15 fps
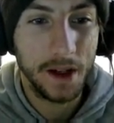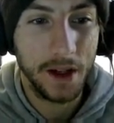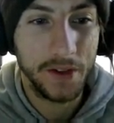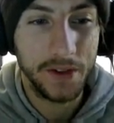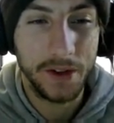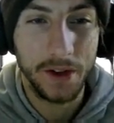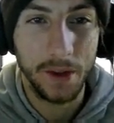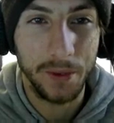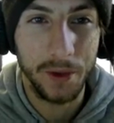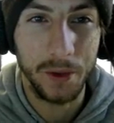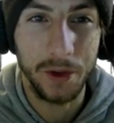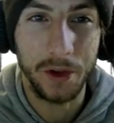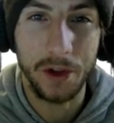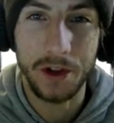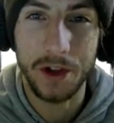I'm still
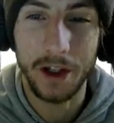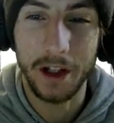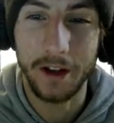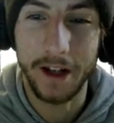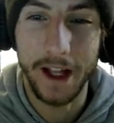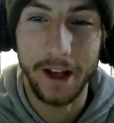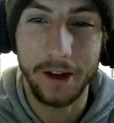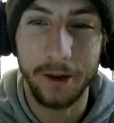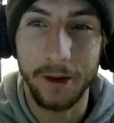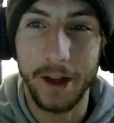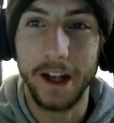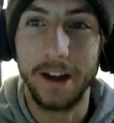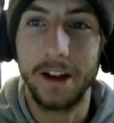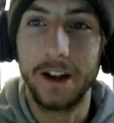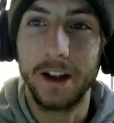sort of struggling on how to do
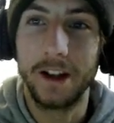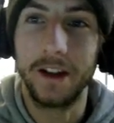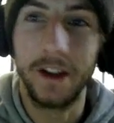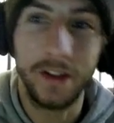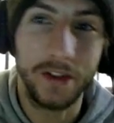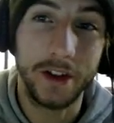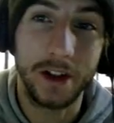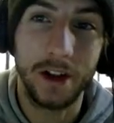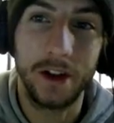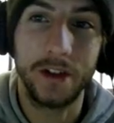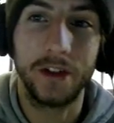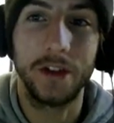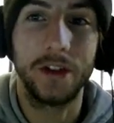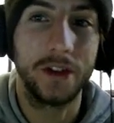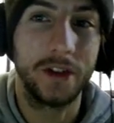that. This is the
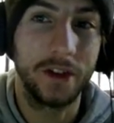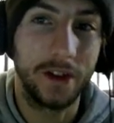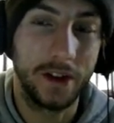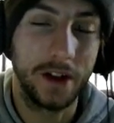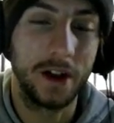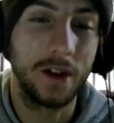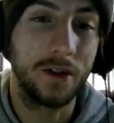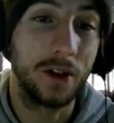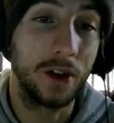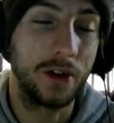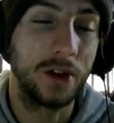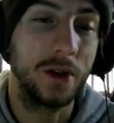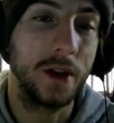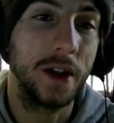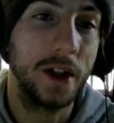closest thing I've got
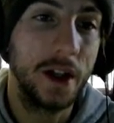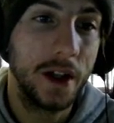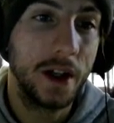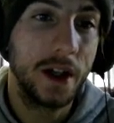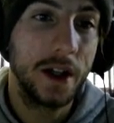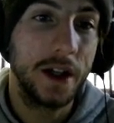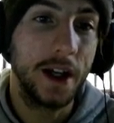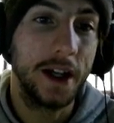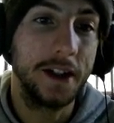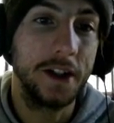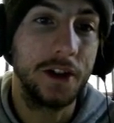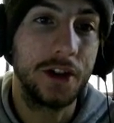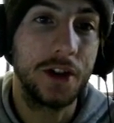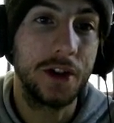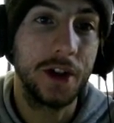to it, and the
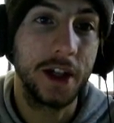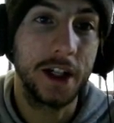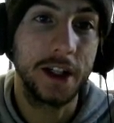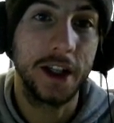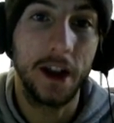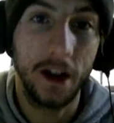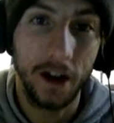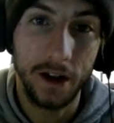trick that